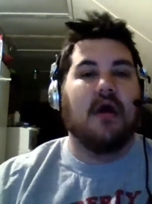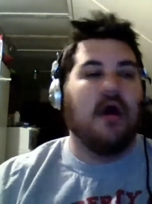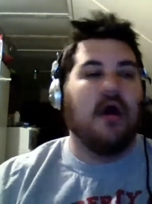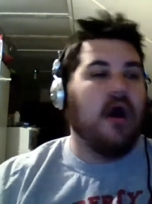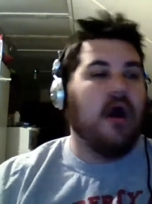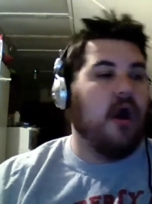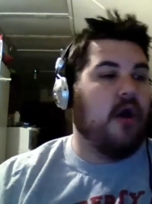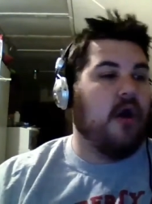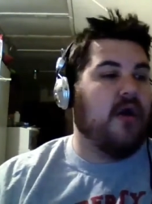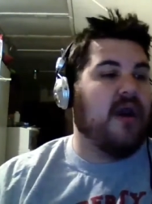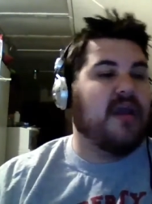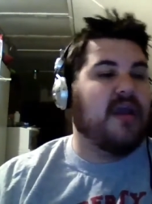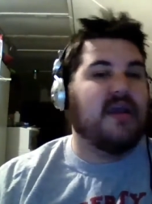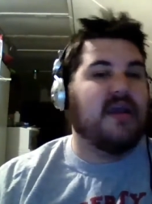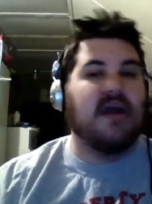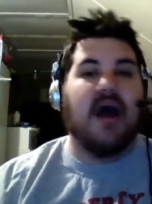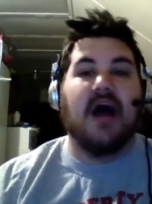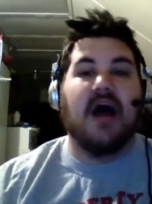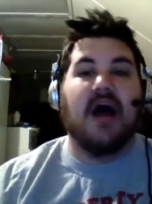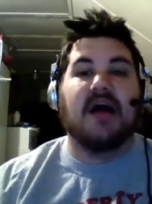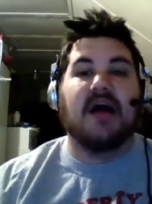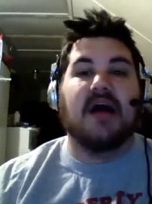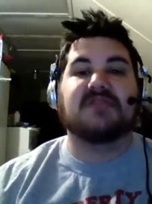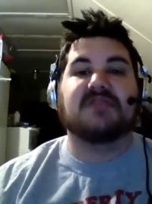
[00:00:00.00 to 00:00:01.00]
All right,
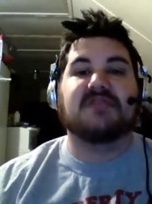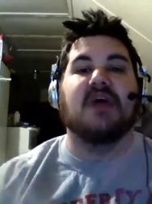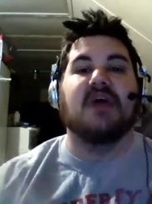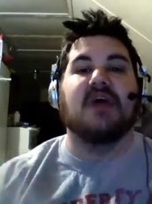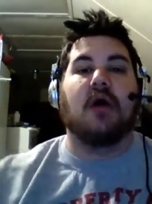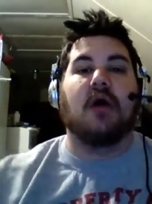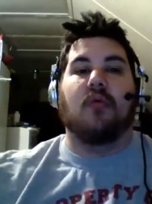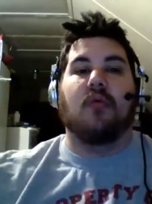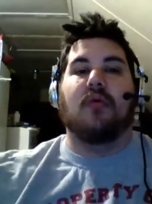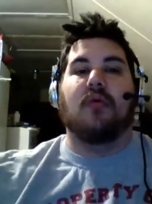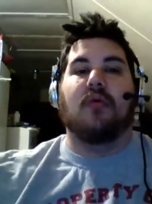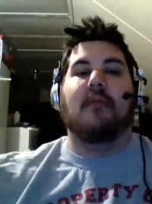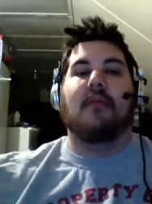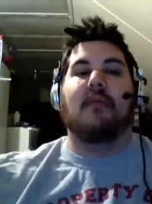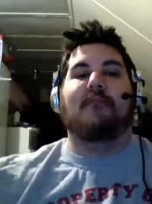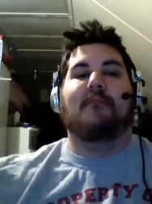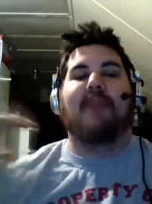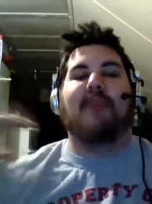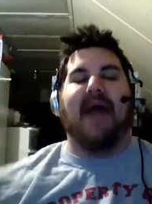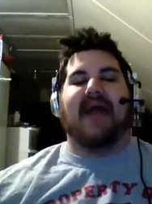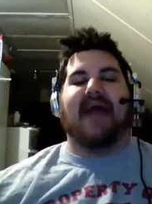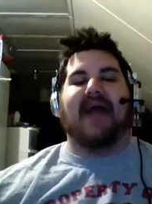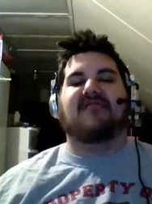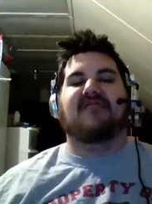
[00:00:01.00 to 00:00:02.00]
uh, so
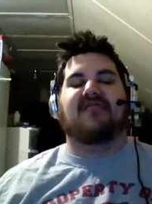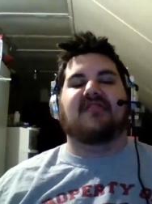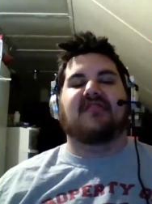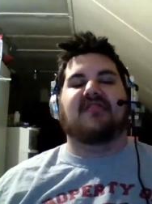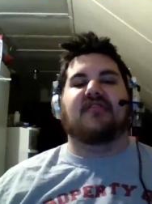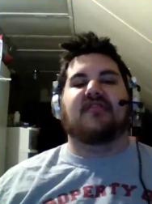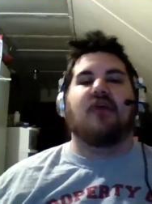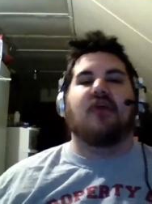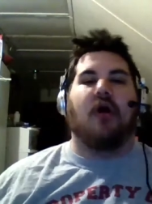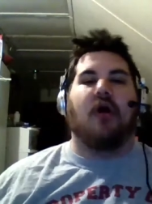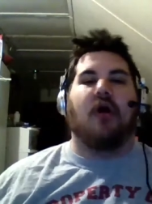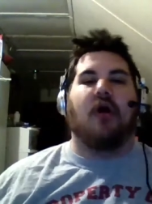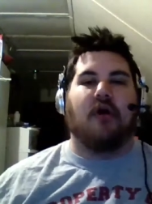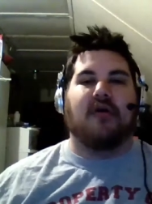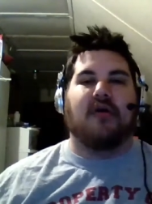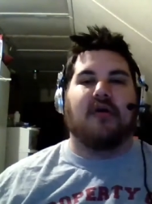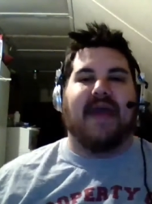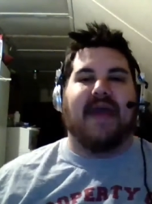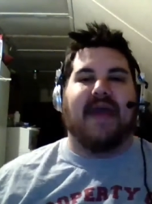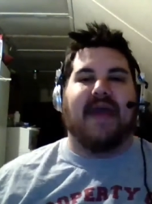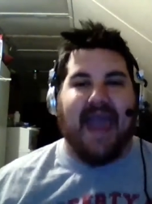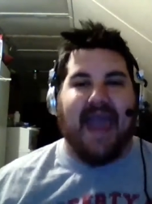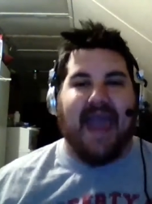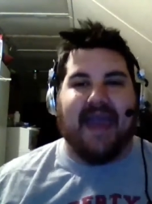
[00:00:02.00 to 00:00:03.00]
back to the card
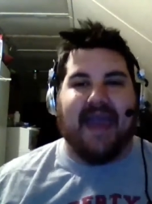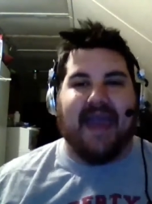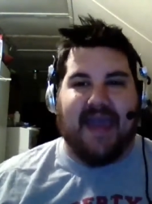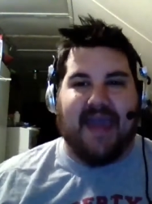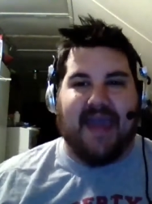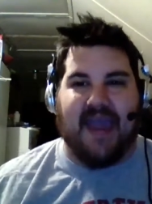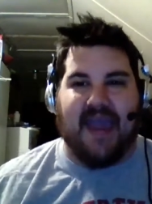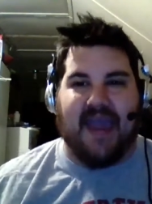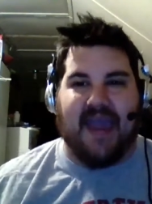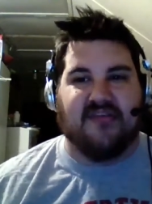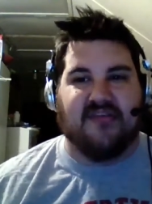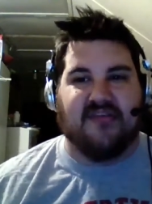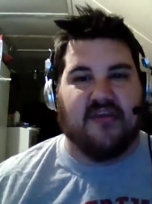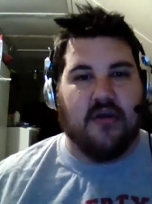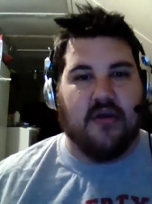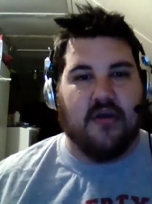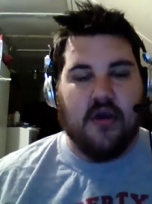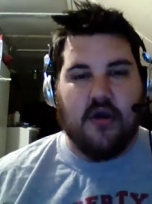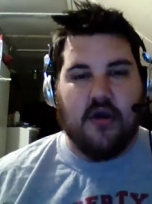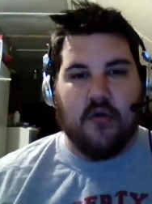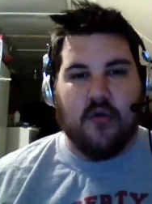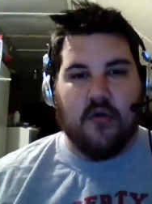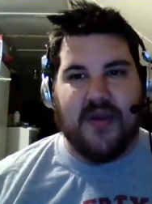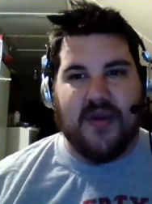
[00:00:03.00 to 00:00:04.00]
at hand
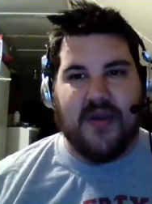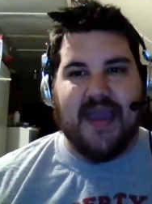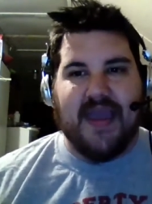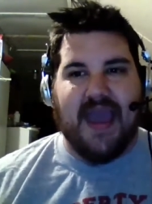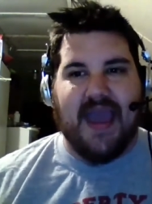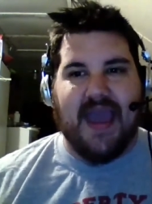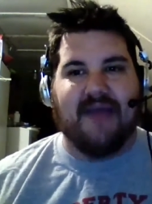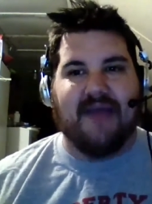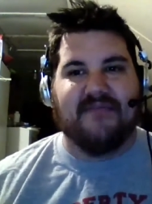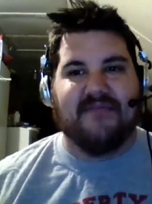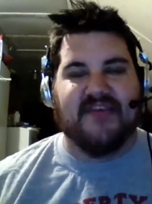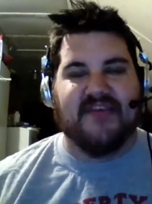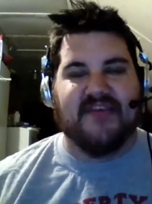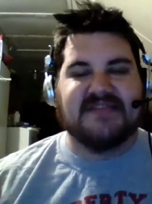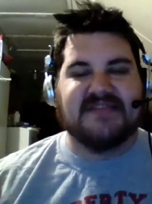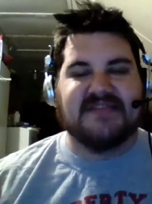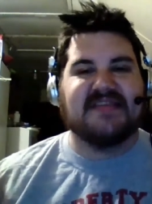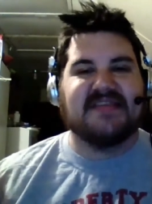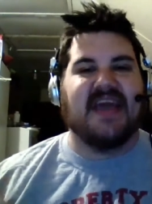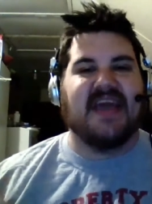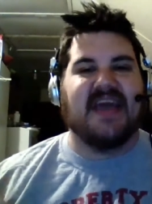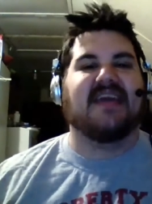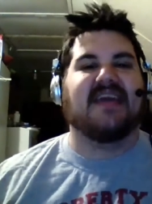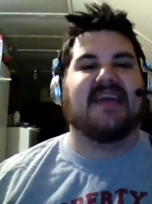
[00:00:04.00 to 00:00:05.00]
we have the
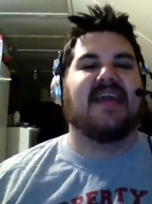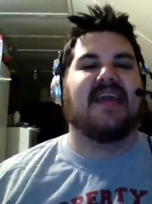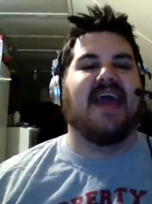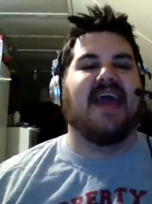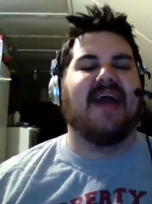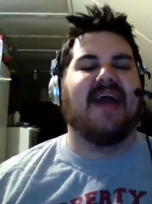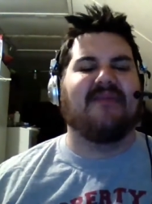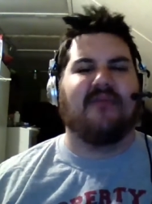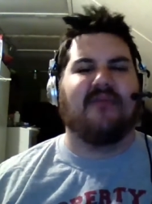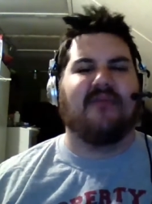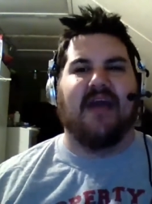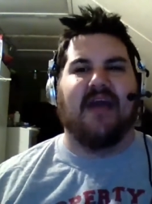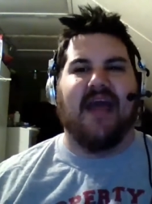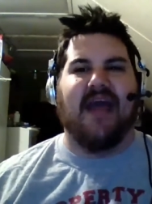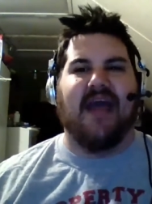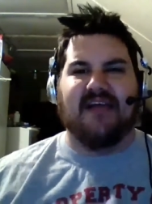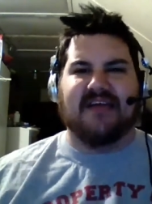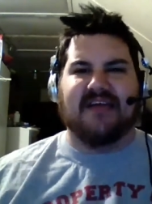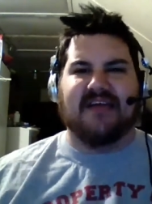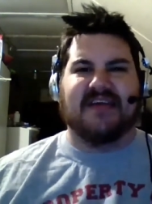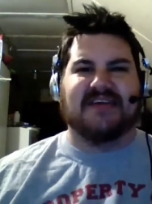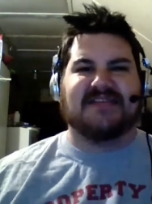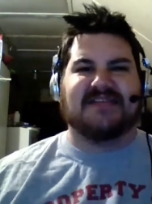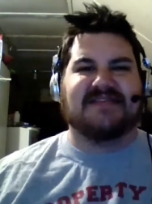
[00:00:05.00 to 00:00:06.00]
second ever Hell
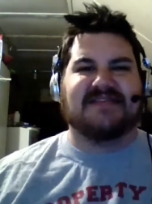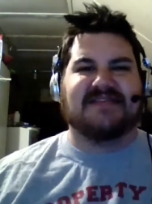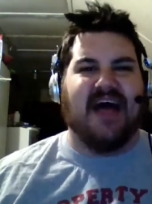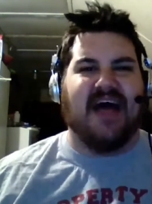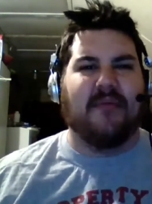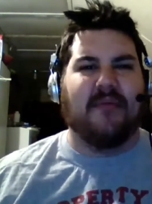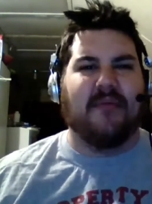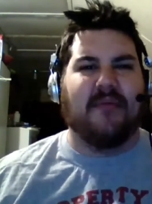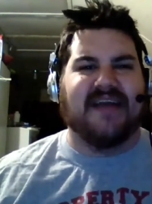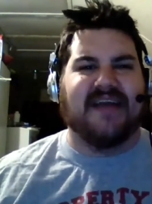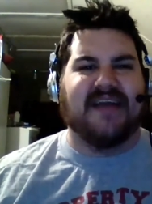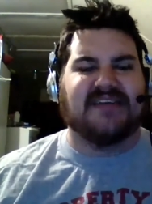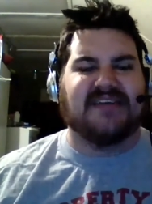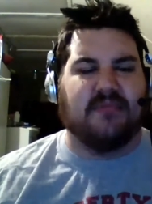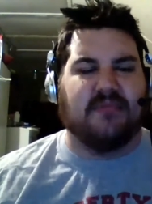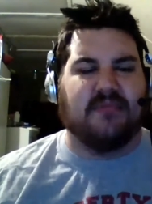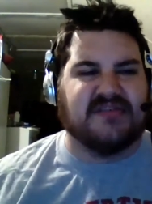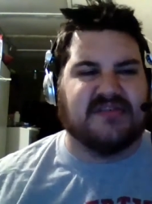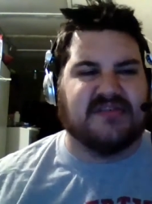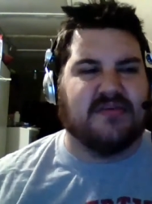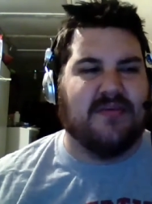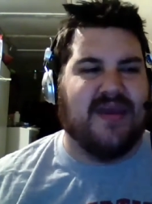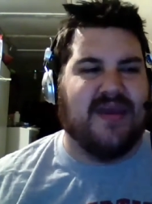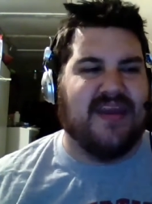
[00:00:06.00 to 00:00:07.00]
in a Cell match at
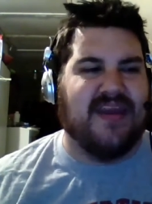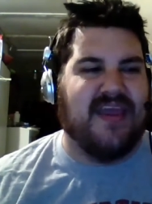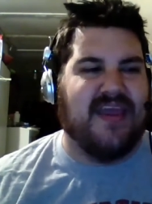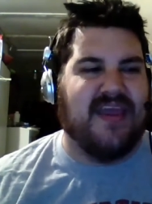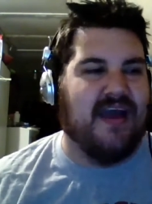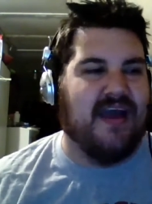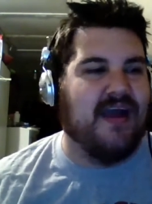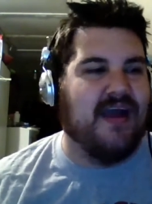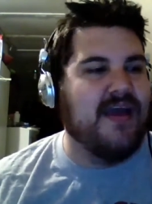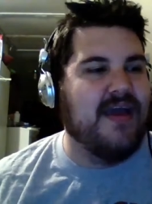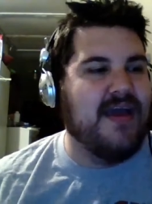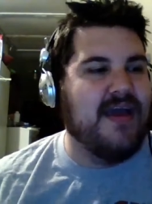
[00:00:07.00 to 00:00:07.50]
WrestleMania.